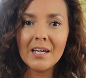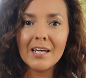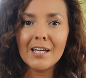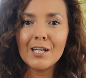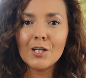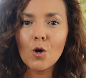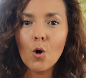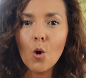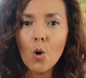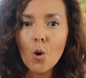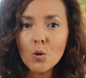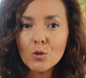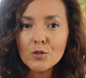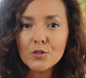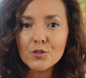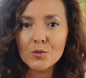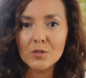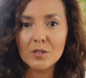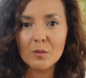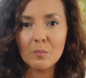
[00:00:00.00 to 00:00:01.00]
it
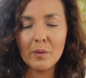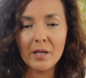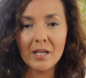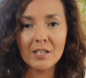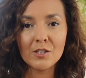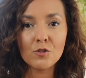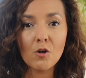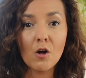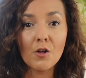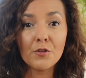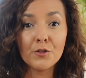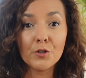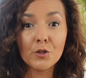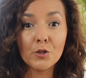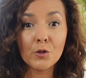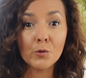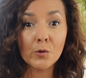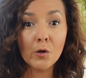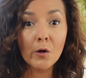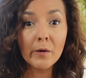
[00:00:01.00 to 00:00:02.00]
also depends on the
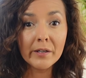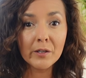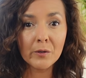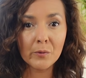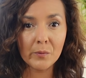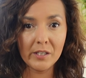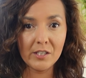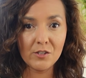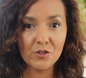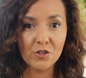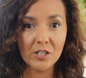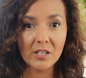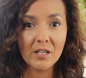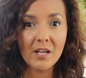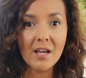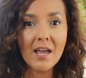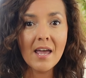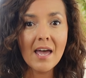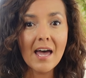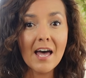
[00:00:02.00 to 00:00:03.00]
growing
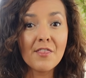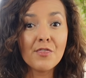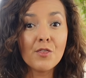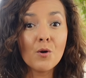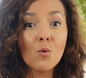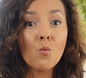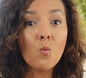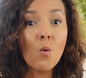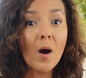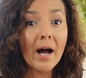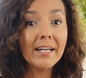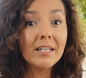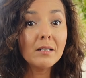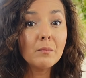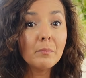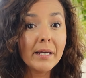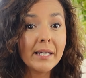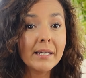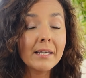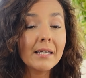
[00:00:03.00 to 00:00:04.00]
region and the
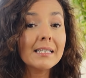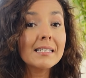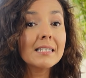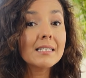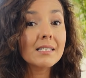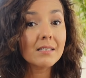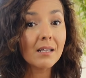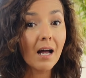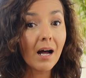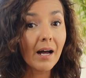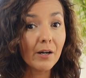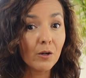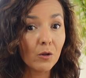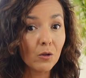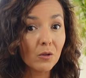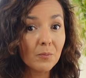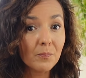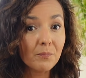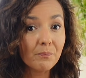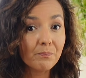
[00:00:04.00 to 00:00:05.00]
winemaking
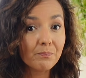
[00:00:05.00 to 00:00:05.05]
style.